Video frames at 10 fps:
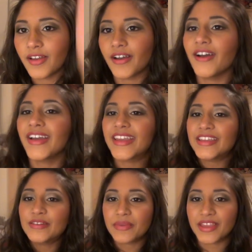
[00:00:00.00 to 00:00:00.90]

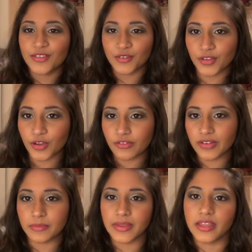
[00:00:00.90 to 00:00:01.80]
hi, bet you thought you got
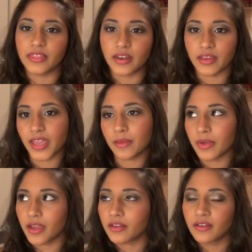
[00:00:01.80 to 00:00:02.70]
rid of me, and then I came
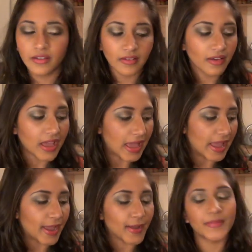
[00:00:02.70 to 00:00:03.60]
back.
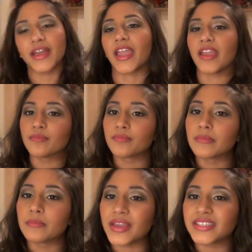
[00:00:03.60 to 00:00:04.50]
Okay,
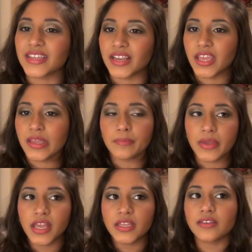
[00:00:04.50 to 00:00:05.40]
basically,
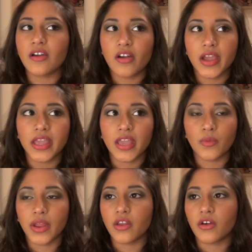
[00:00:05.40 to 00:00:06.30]
because I
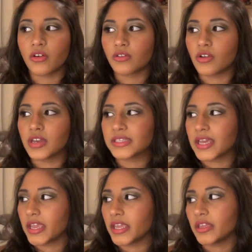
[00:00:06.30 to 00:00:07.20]
went on
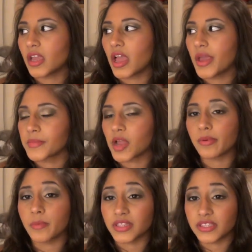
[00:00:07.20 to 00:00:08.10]
holiday a
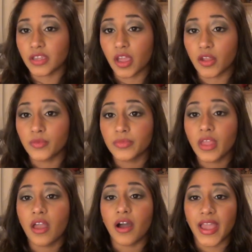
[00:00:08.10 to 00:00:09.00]
couple of months ago,
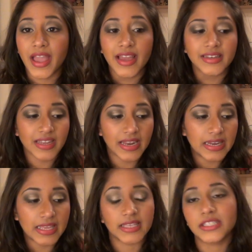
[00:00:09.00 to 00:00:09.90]
I had a
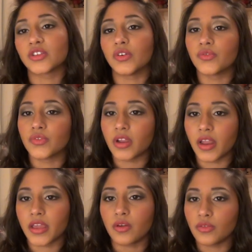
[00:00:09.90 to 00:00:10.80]
list of
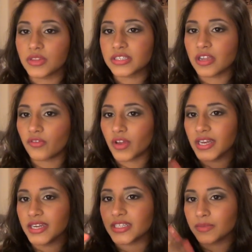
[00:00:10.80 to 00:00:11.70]
like all the stuff I
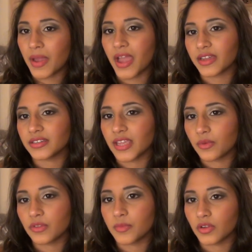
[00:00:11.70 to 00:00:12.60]
needed to pack and
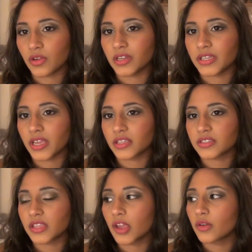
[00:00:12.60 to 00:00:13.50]
take with me on holiday.
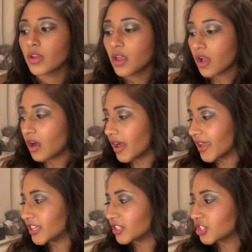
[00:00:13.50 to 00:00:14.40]
So
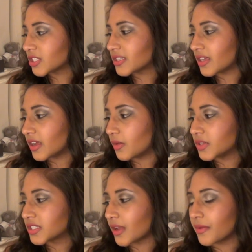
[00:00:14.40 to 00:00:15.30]
I just
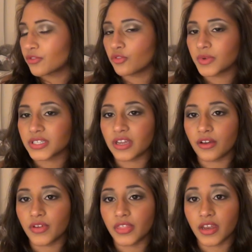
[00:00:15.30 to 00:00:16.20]
was going through all my
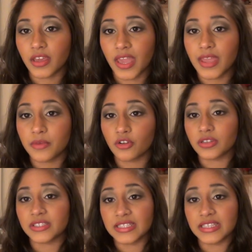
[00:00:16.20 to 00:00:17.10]
stuff, and then I came
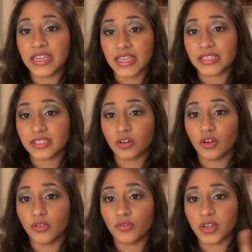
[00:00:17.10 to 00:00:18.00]
across this list
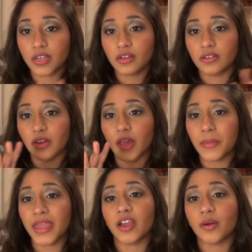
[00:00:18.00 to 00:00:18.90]
of like
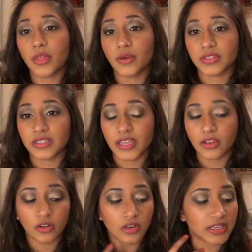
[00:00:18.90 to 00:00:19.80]
makeup that I was going to
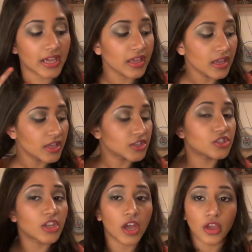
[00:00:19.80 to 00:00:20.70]
take on holiday.
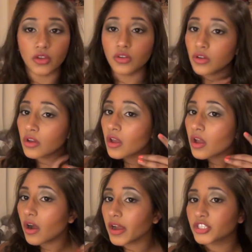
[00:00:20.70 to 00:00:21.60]
So
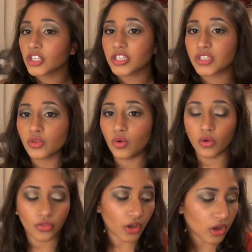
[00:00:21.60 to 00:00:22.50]
I just
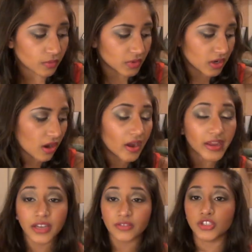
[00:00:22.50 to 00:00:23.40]
thought that I would
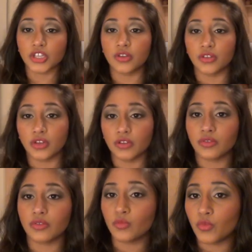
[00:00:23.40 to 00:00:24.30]
kind of show
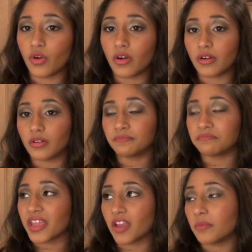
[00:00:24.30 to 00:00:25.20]
you what
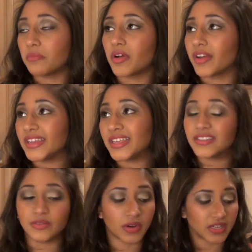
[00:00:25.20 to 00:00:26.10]
makeup I
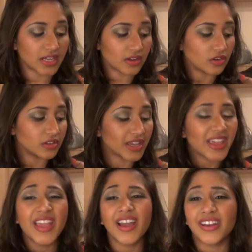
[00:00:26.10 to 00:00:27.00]
need when I take on holiday.
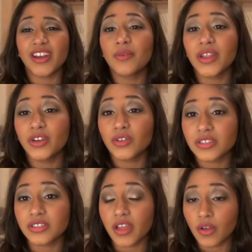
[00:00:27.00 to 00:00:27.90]
And I know it
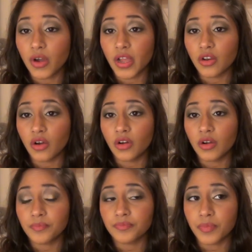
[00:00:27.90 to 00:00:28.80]
looks like quite a
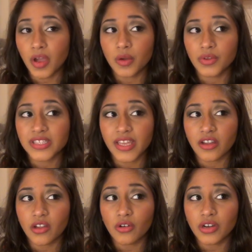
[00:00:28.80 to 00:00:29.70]
lot, but I would
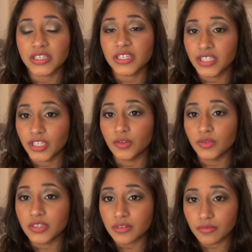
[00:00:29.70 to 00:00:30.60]
say I honestly
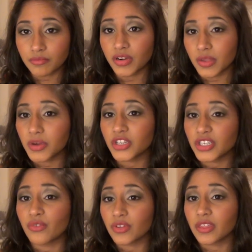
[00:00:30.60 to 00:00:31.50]
used pretty
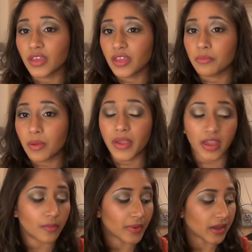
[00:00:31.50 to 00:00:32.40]
much everything in my
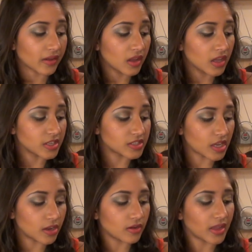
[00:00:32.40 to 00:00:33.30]
makeup bag.
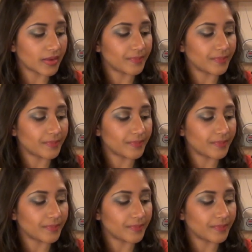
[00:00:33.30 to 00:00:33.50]
So